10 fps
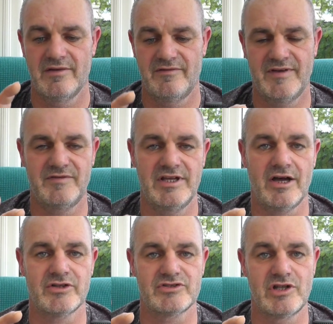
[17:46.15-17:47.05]
50
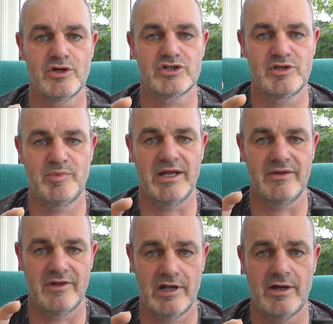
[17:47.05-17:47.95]
yards looks to be
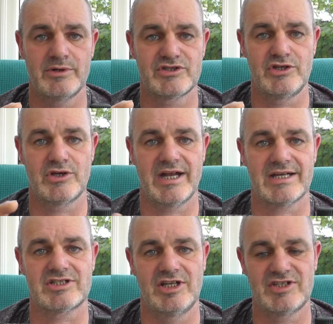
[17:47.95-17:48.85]
the lowest that you can
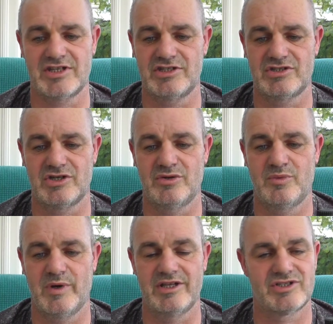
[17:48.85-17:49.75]
actually set it to,
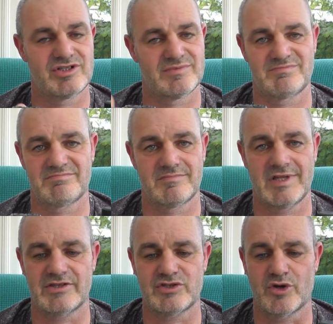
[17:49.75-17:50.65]
which
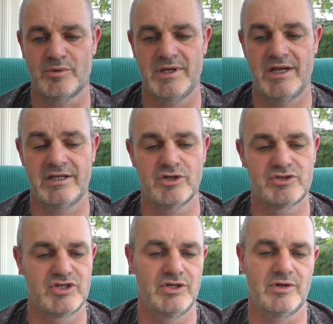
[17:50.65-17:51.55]
that's not going to be any good
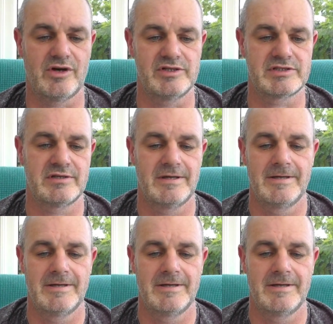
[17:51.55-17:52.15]
to you guys.